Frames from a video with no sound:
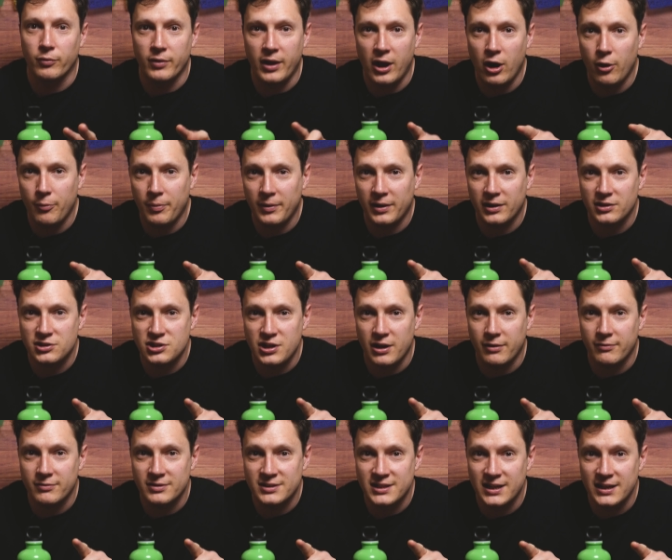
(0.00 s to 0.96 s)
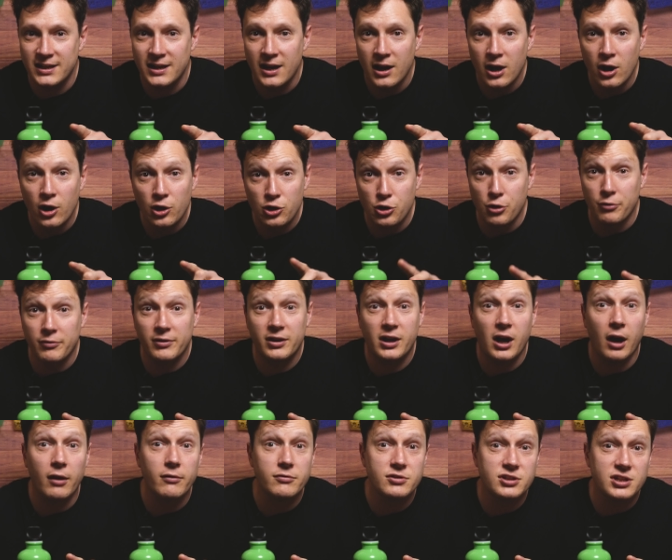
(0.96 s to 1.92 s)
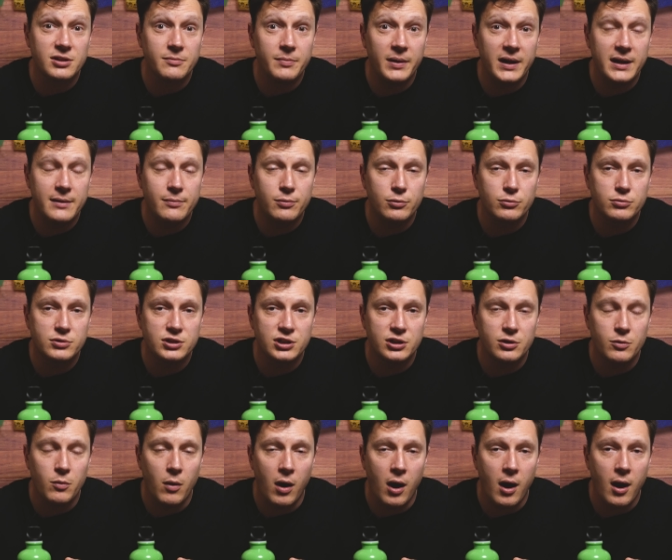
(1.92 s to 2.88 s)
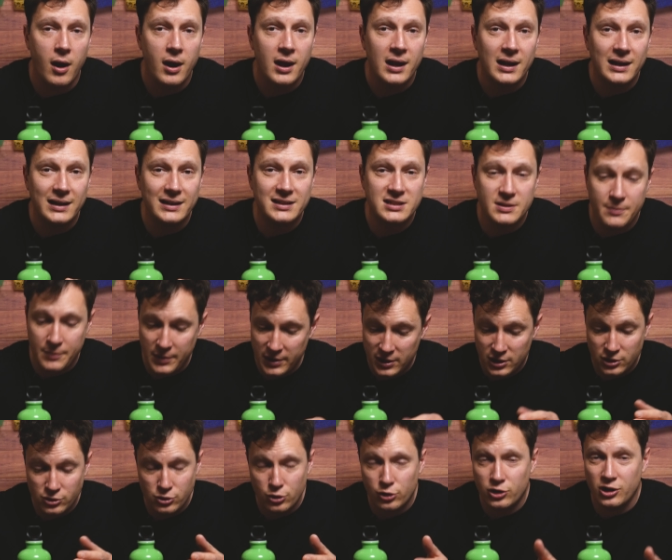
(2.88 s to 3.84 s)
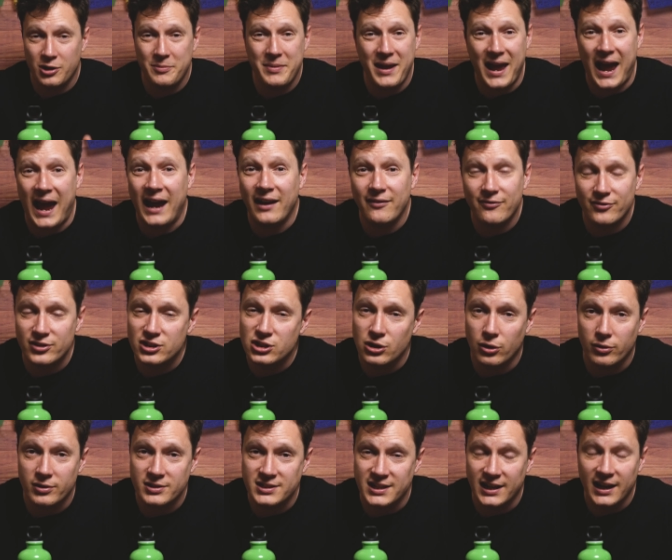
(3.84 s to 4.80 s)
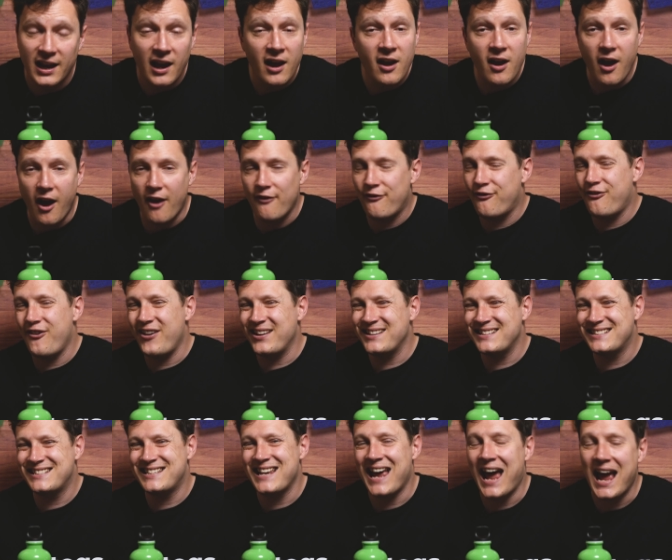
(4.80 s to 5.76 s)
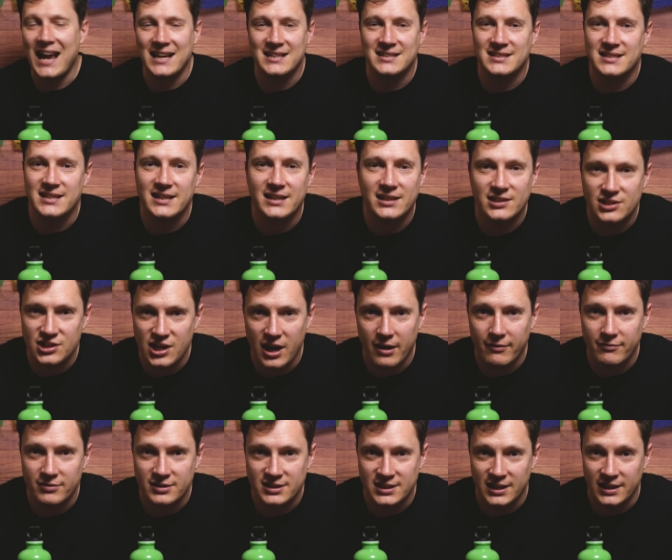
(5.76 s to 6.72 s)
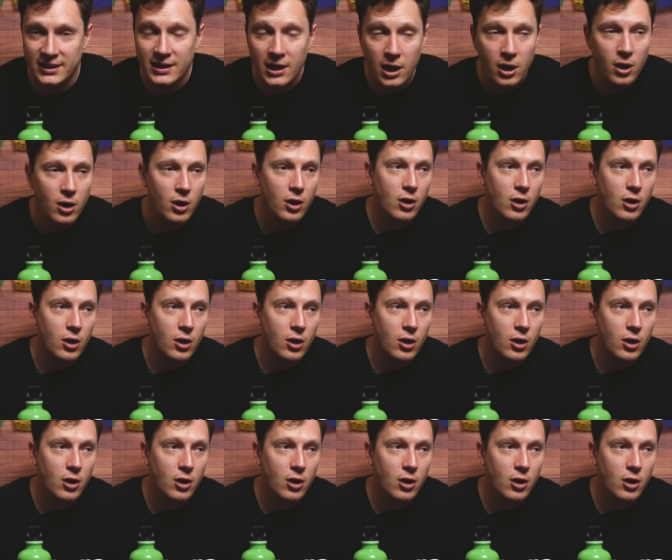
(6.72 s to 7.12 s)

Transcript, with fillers: You're helping a charity, you're encouraging people to uh, litter pick, you're going to be advertising a fantastic charity,